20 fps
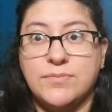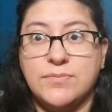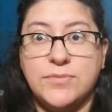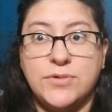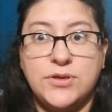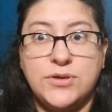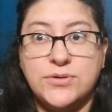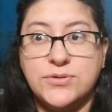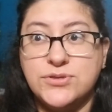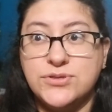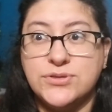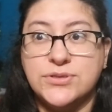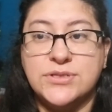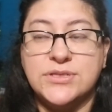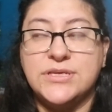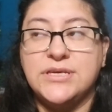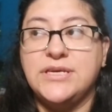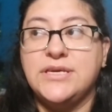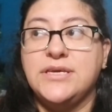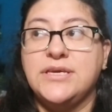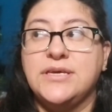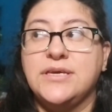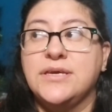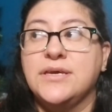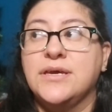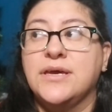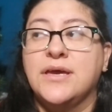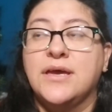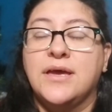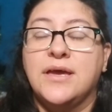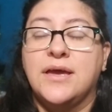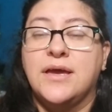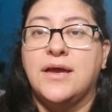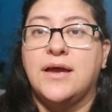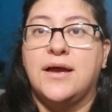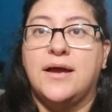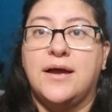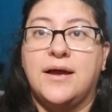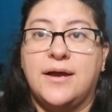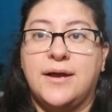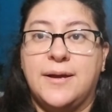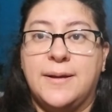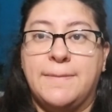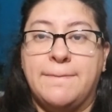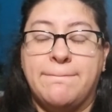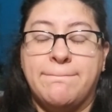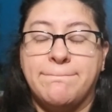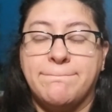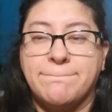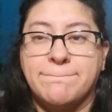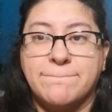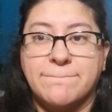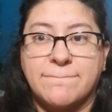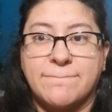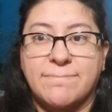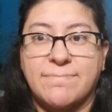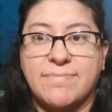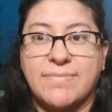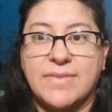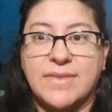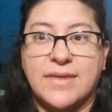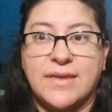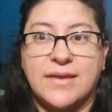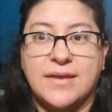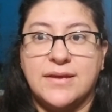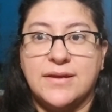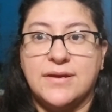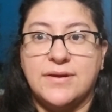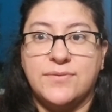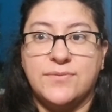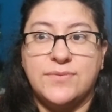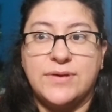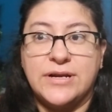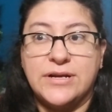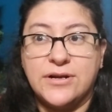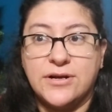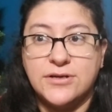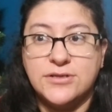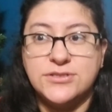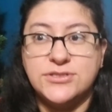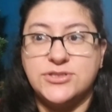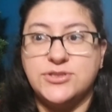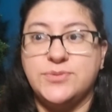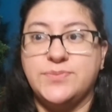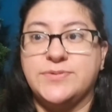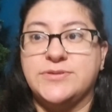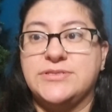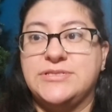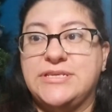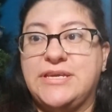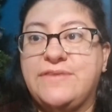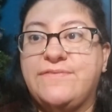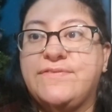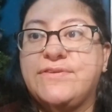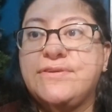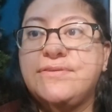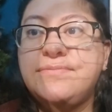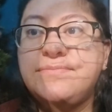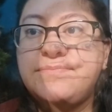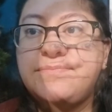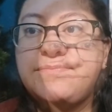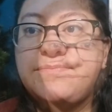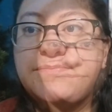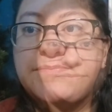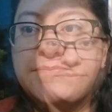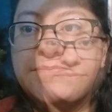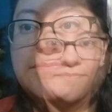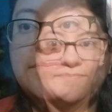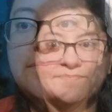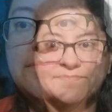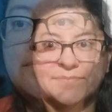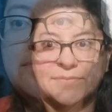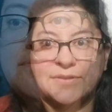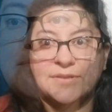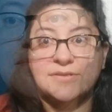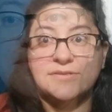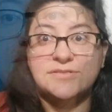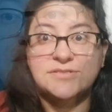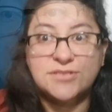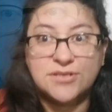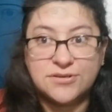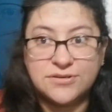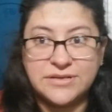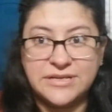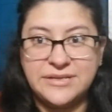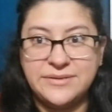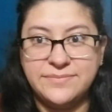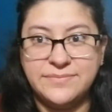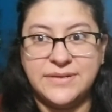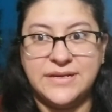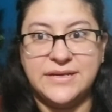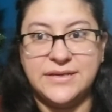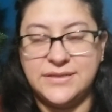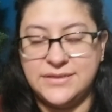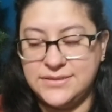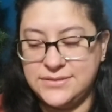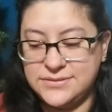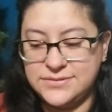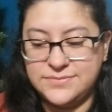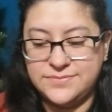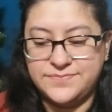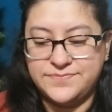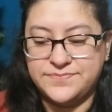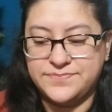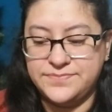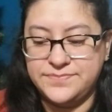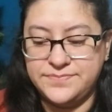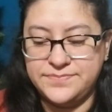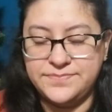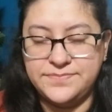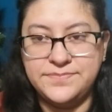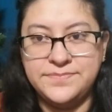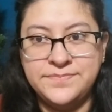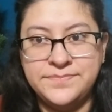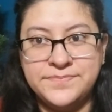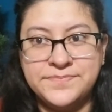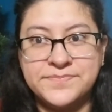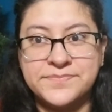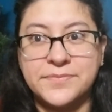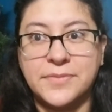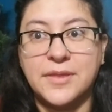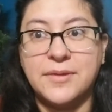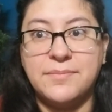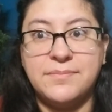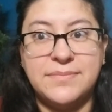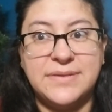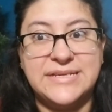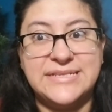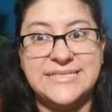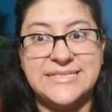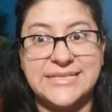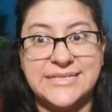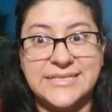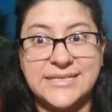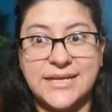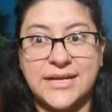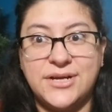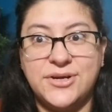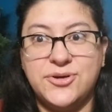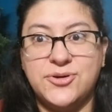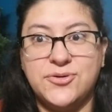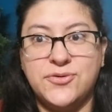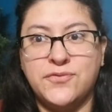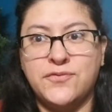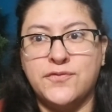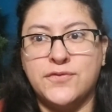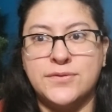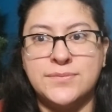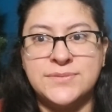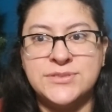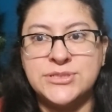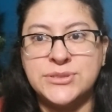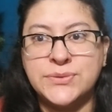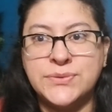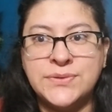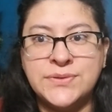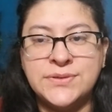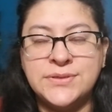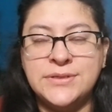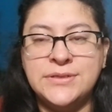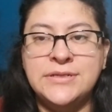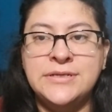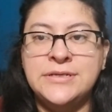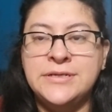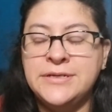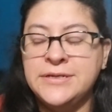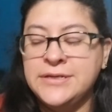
usually Red Heart Super Saver. Sorry, my my son got home from school.